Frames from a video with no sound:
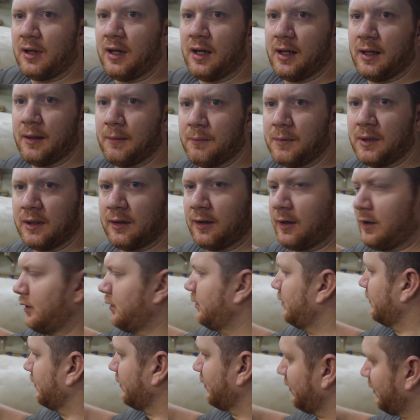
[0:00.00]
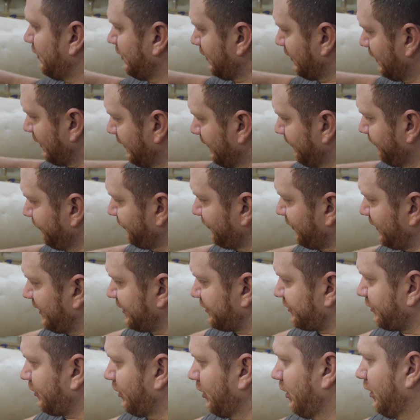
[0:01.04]
along this
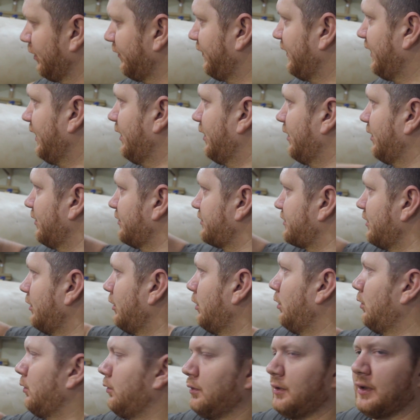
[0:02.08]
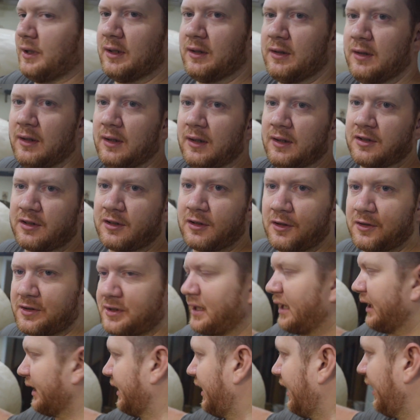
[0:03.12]
curve here to hold it as close
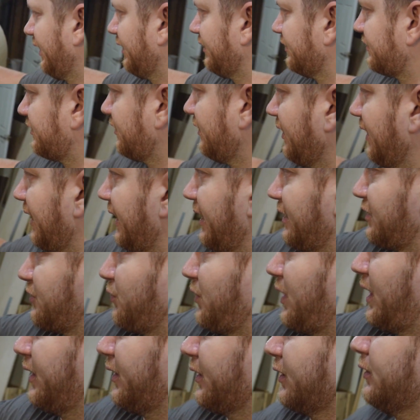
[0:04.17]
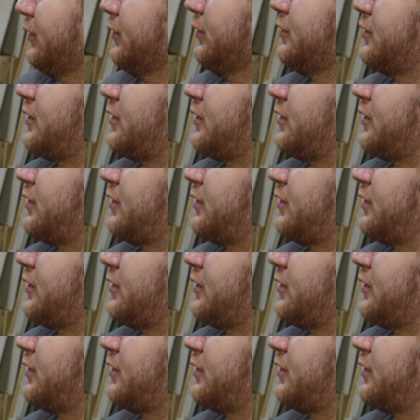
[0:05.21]
as I can to the edge while the glue